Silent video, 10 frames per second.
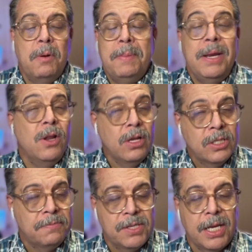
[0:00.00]
be
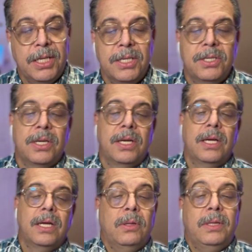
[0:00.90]
lots of changes,
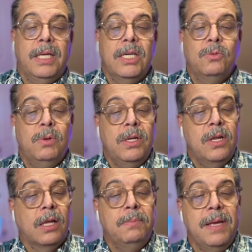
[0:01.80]
but this will
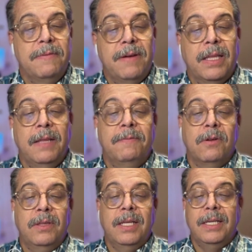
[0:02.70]
not be effective
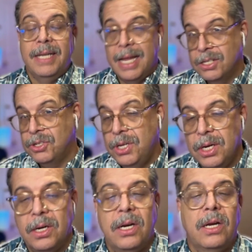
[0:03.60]
until next
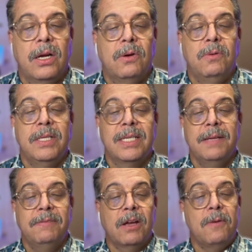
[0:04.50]
year, which
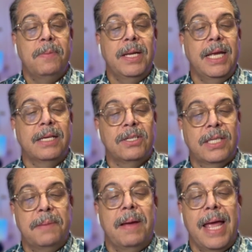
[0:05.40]
gives the company a step